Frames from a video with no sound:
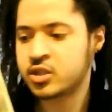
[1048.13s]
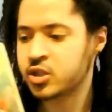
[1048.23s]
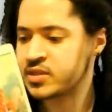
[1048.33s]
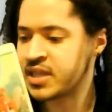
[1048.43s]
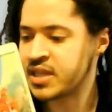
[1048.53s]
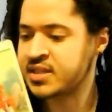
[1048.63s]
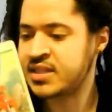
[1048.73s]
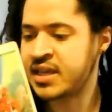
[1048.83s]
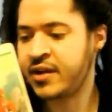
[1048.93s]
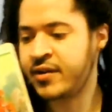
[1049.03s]
So
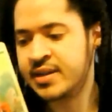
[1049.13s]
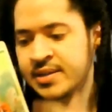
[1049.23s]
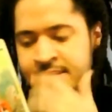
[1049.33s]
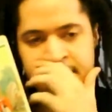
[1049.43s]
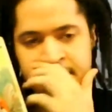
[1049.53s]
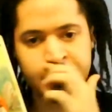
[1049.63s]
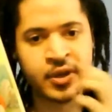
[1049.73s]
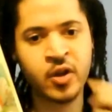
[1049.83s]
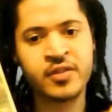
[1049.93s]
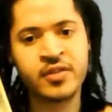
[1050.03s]
Sagittarius,
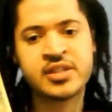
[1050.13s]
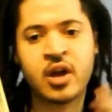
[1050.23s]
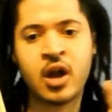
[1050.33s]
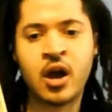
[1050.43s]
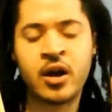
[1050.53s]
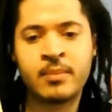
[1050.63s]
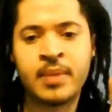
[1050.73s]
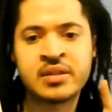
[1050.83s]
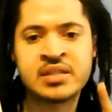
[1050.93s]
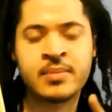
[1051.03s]
you know, this is a card
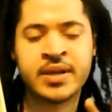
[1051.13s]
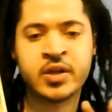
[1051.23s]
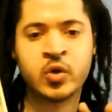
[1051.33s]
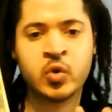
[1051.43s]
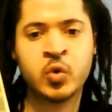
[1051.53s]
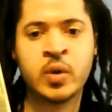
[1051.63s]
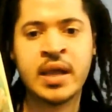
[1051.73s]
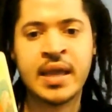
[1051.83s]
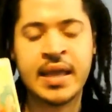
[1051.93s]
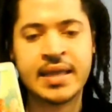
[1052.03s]
about somebody who
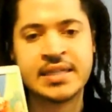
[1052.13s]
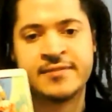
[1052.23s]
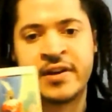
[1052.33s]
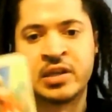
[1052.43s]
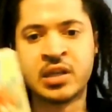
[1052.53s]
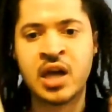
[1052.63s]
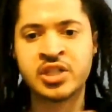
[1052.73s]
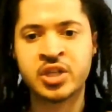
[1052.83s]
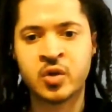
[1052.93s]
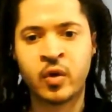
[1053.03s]
is very
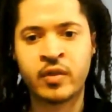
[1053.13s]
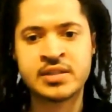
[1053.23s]
logical.